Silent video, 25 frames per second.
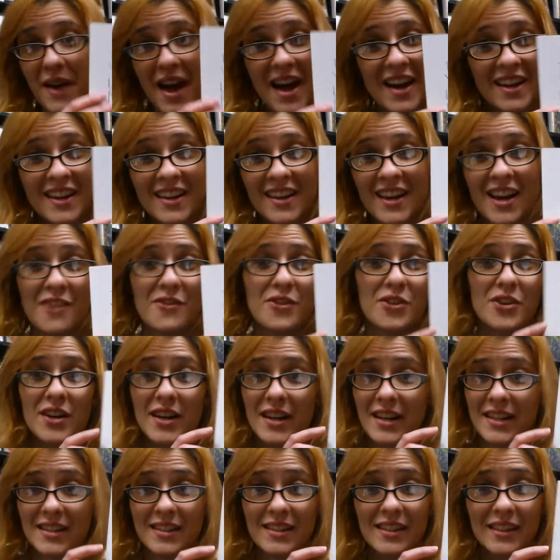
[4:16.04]
back cover
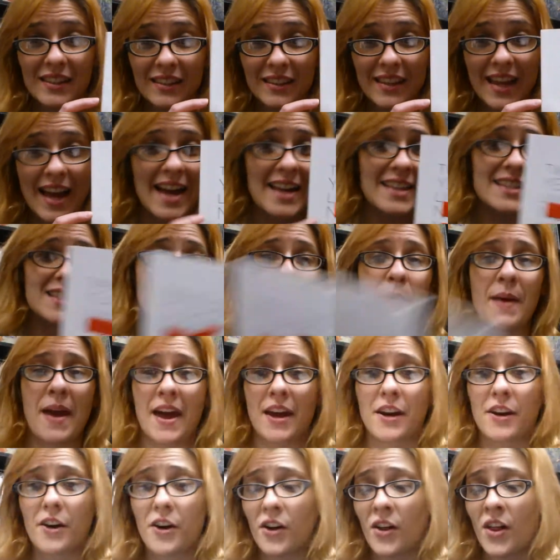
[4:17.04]
is the last
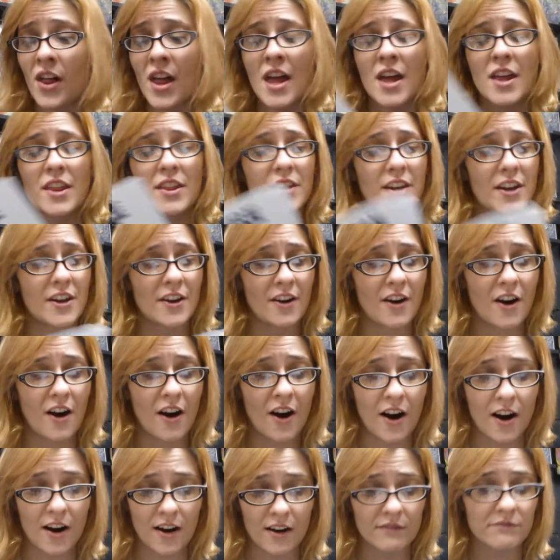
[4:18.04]
panel. There
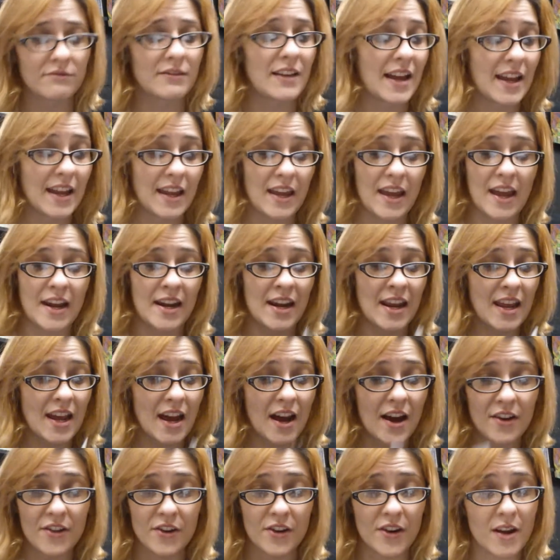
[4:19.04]
are, like any
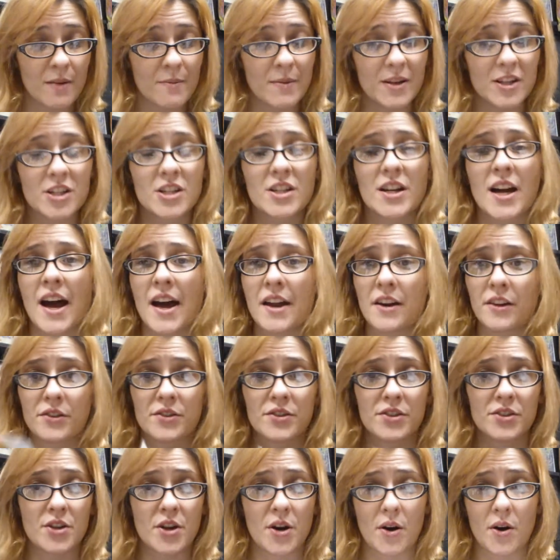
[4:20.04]
other Image
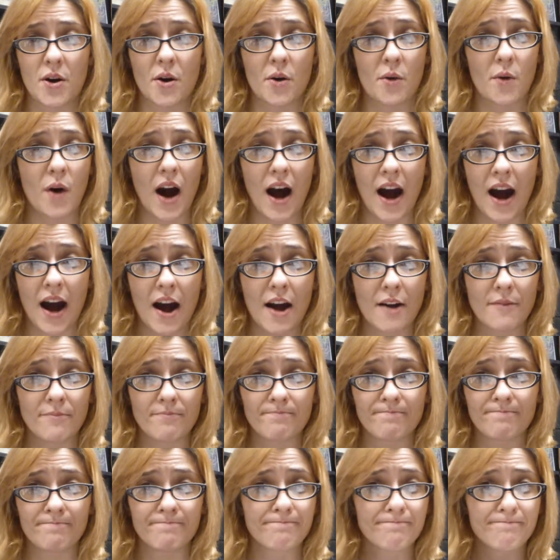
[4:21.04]
titles,
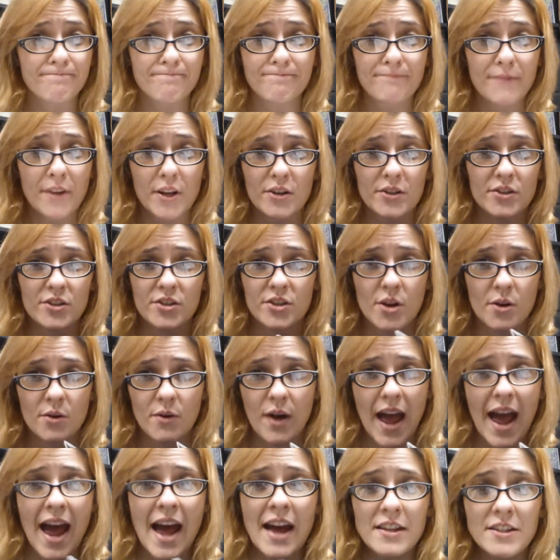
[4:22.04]
there's no
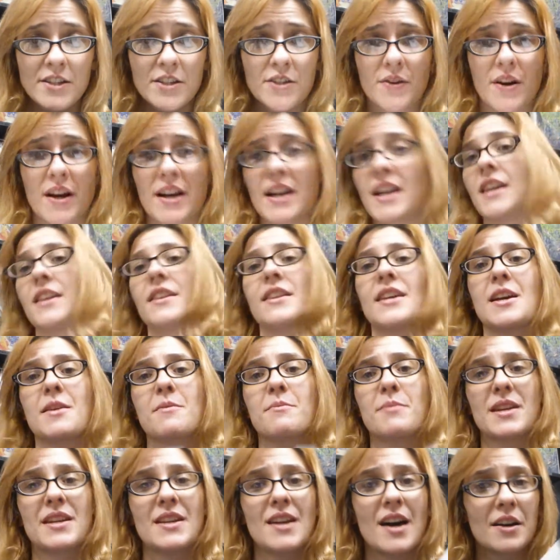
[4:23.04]
ads or
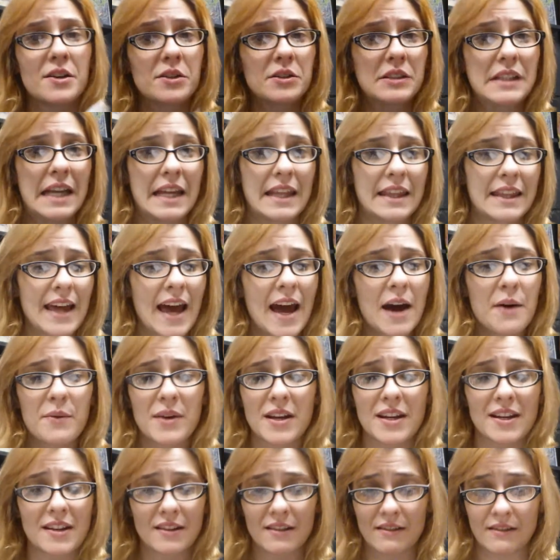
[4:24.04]
anything, but not only that,
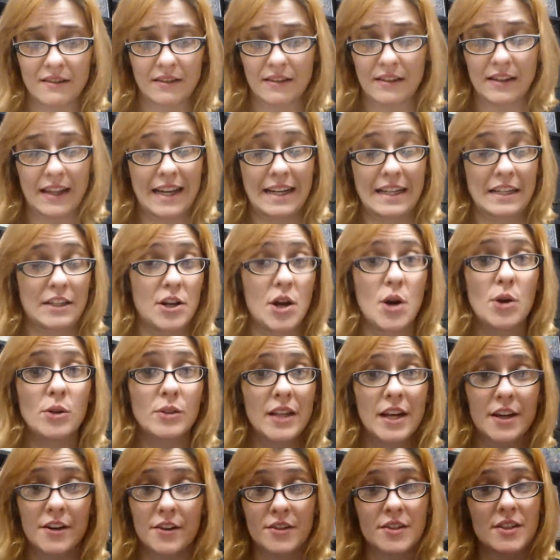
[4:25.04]
no
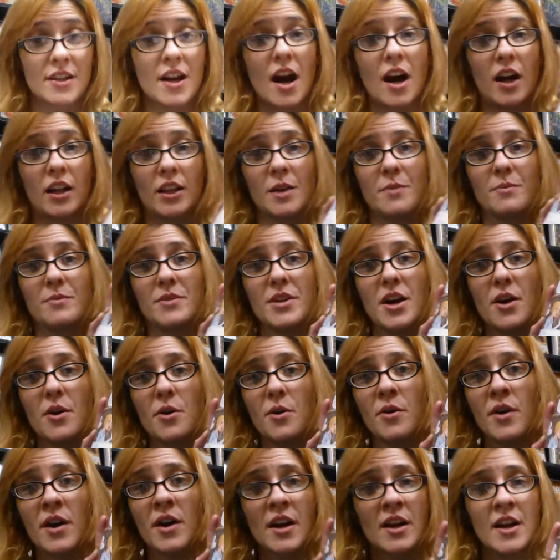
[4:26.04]
letters column,
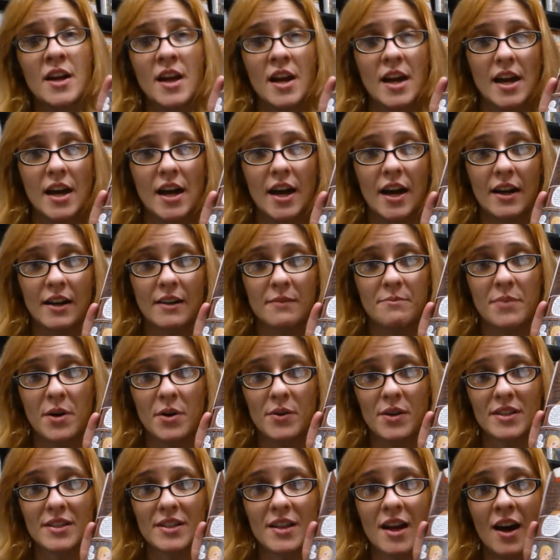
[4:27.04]
no
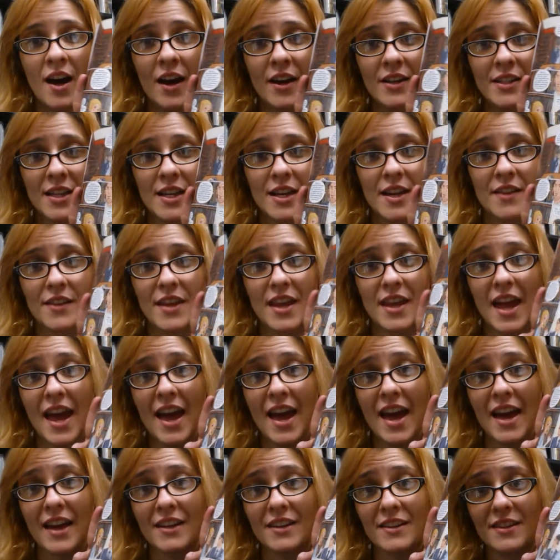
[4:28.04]
bonus content at the
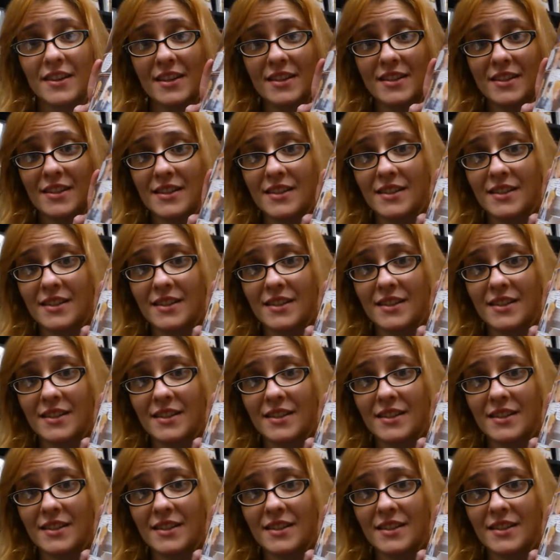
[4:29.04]
end. This